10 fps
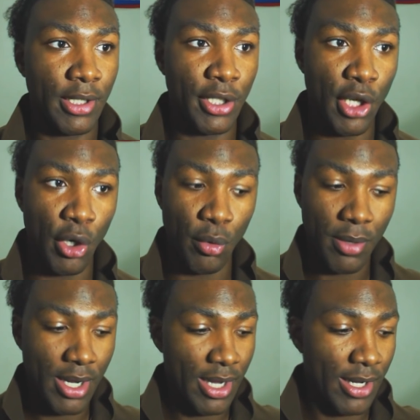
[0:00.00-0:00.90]
you
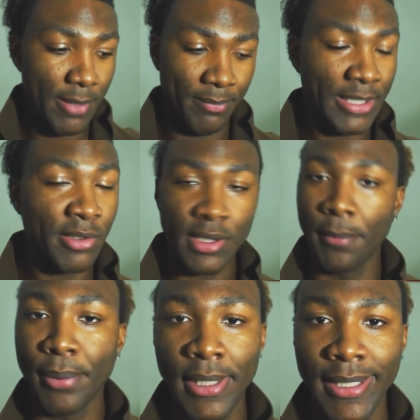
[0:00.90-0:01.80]
know, this was
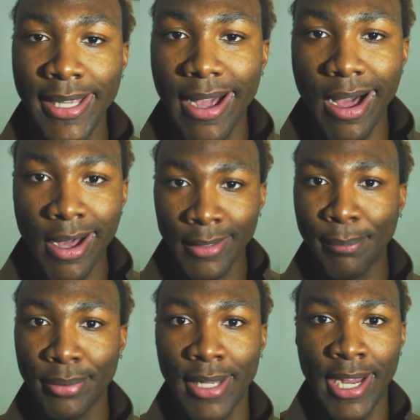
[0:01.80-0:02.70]
completely
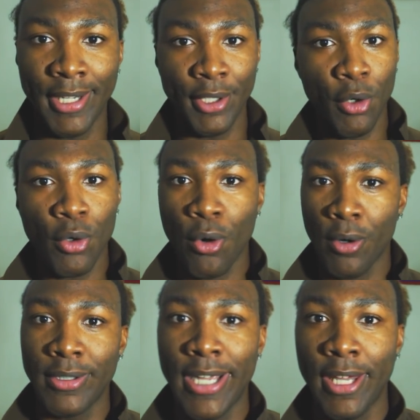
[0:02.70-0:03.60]
unplanned, no
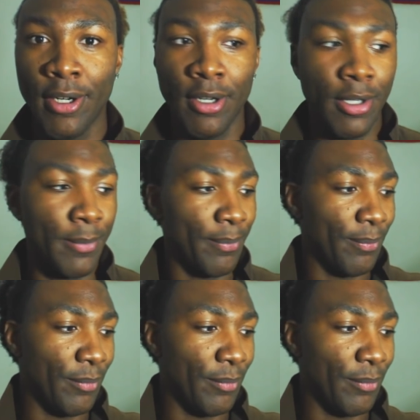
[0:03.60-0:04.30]
coordinator,